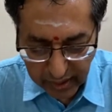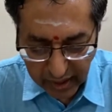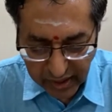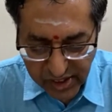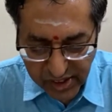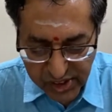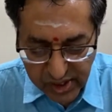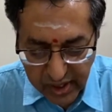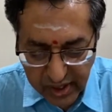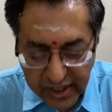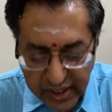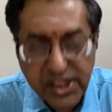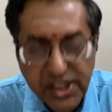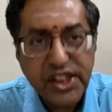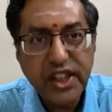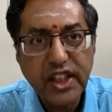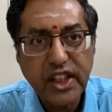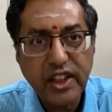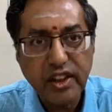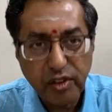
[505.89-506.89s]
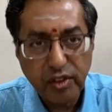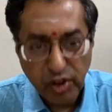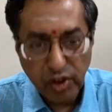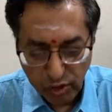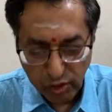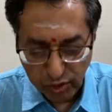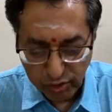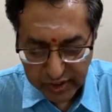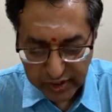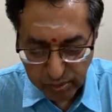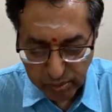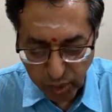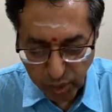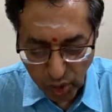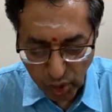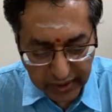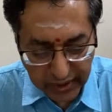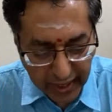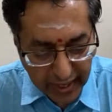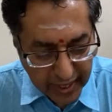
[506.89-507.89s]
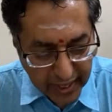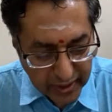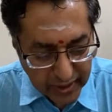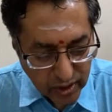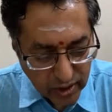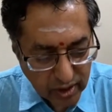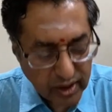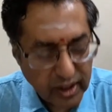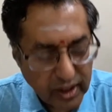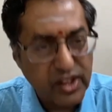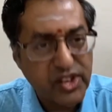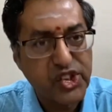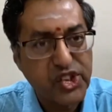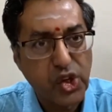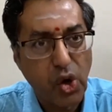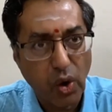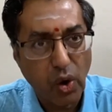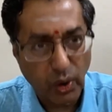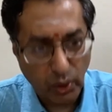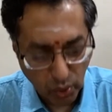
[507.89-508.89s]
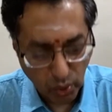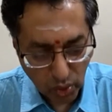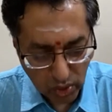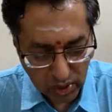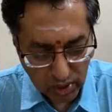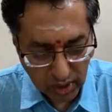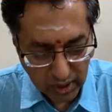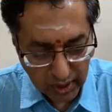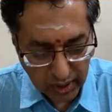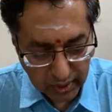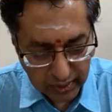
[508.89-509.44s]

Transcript: and screeching with both anger and sorrow,